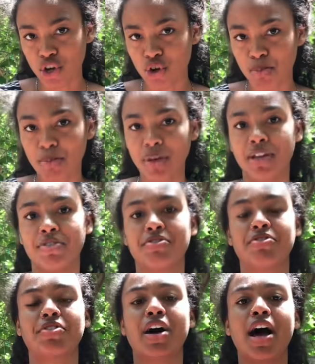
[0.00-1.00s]
hoop if
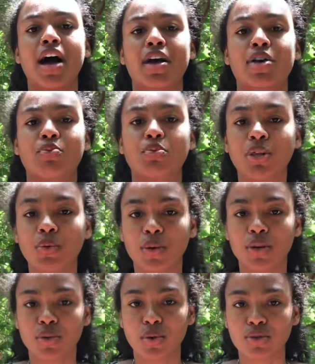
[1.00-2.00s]
I really
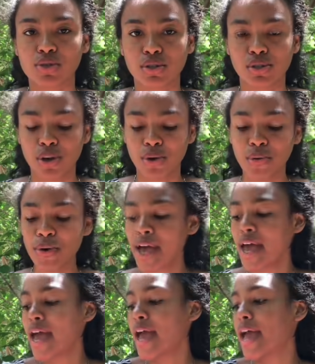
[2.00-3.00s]
want to go slow.
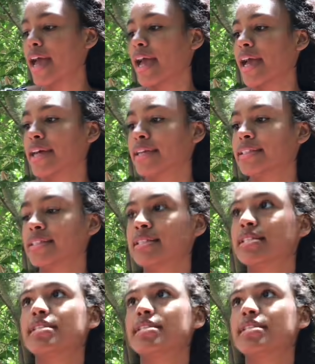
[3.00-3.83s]
And